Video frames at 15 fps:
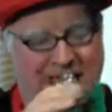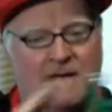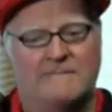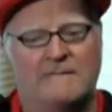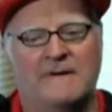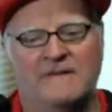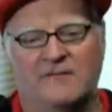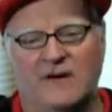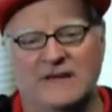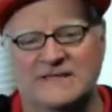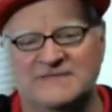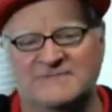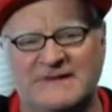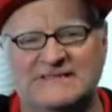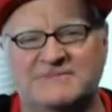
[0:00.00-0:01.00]
By the way,
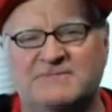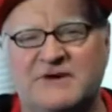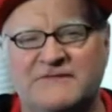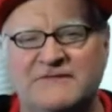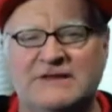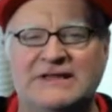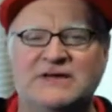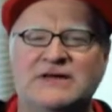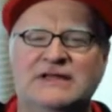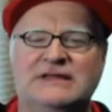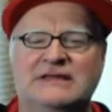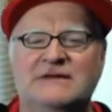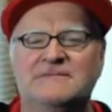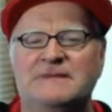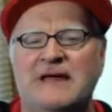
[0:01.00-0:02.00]
this makes a perfectly good
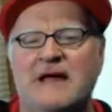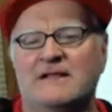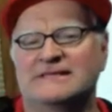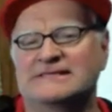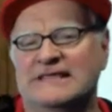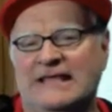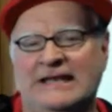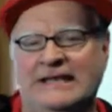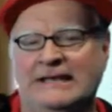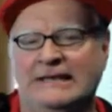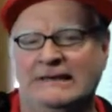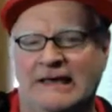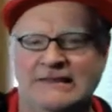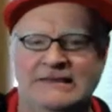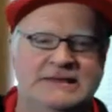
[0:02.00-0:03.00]
lip calisthenic.
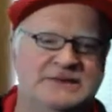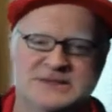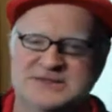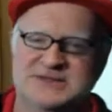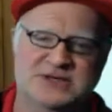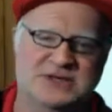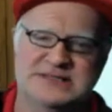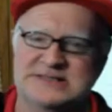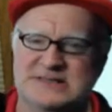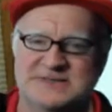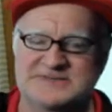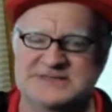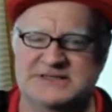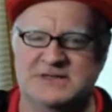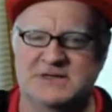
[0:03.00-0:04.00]
I think as good as lip
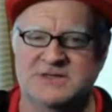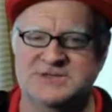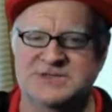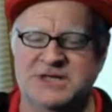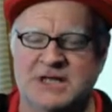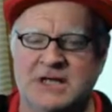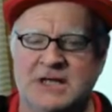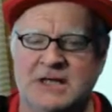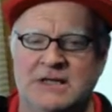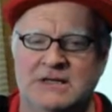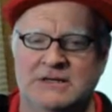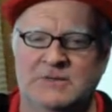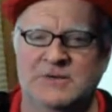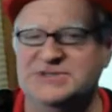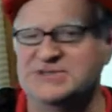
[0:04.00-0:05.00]
slurs.
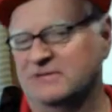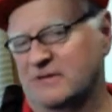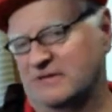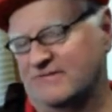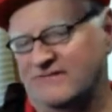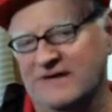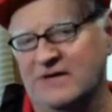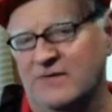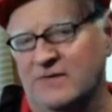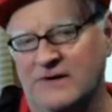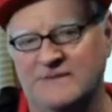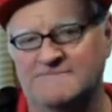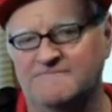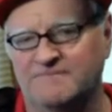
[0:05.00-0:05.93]
Once you learn the fingering,